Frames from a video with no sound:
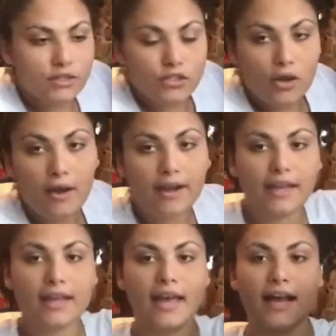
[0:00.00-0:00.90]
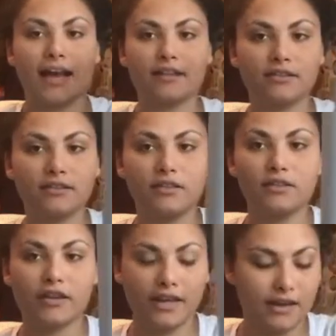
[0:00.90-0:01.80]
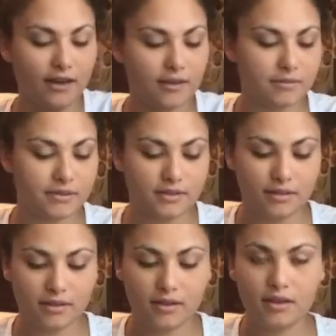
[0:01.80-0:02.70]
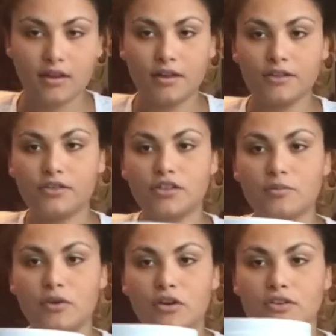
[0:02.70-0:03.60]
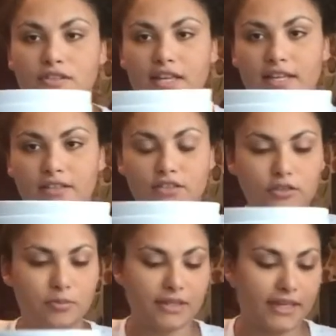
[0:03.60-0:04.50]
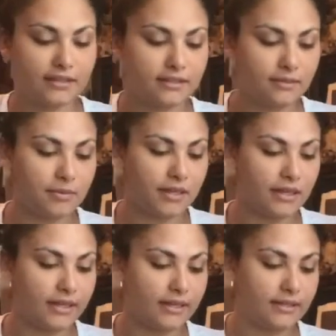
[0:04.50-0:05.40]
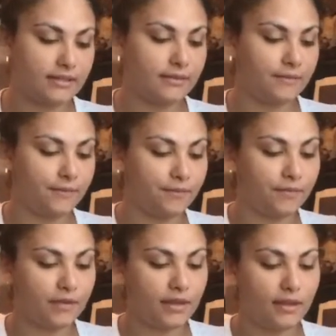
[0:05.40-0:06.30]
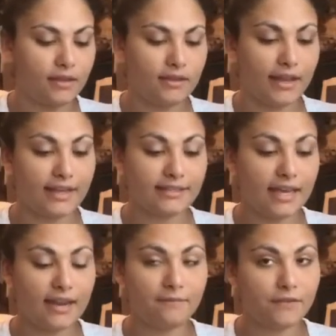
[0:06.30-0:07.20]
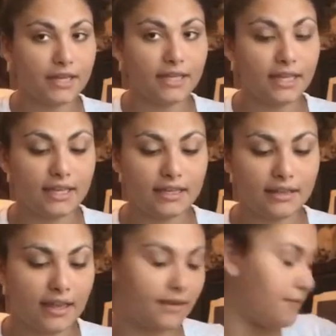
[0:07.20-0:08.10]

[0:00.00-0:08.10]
Target, I got two gray cups, two bowls, and two plates because, like I said, I'm freaking eating in that